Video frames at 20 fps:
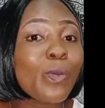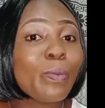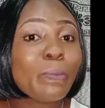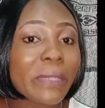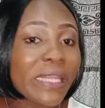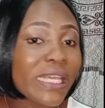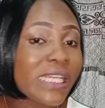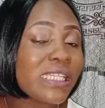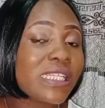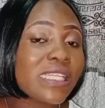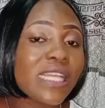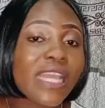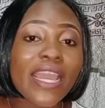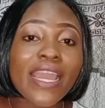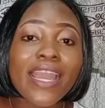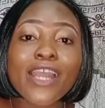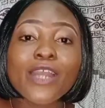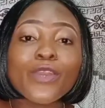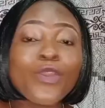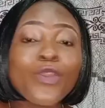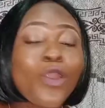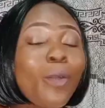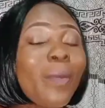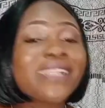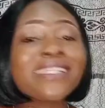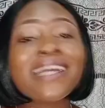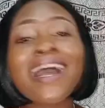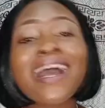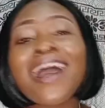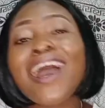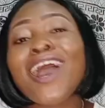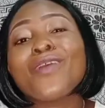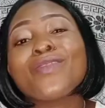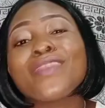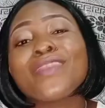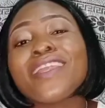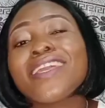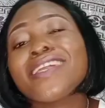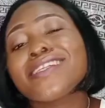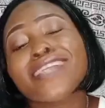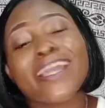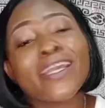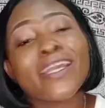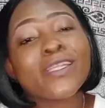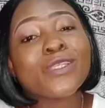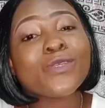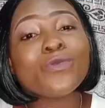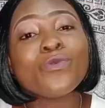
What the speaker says: So please, no matter how things